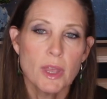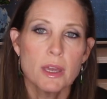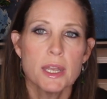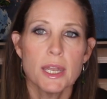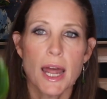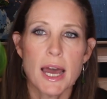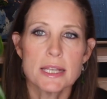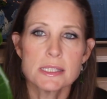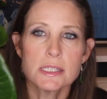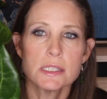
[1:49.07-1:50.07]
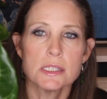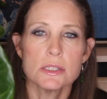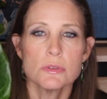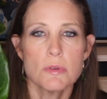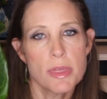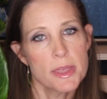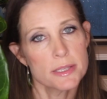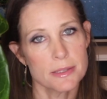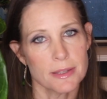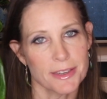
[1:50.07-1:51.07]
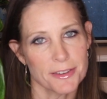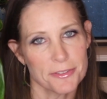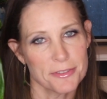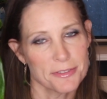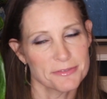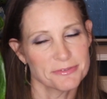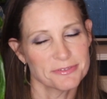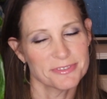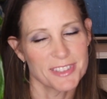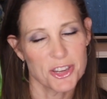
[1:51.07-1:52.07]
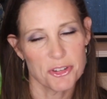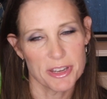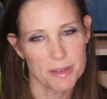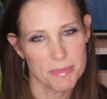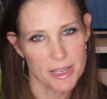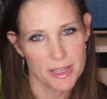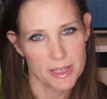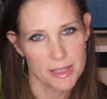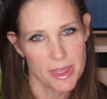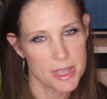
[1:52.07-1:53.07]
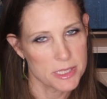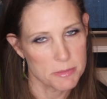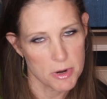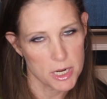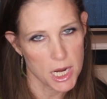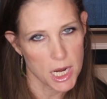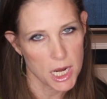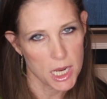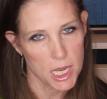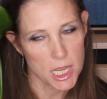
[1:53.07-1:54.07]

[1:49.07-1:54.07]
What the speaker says: and it has to do with this leaf that greeted me this morning.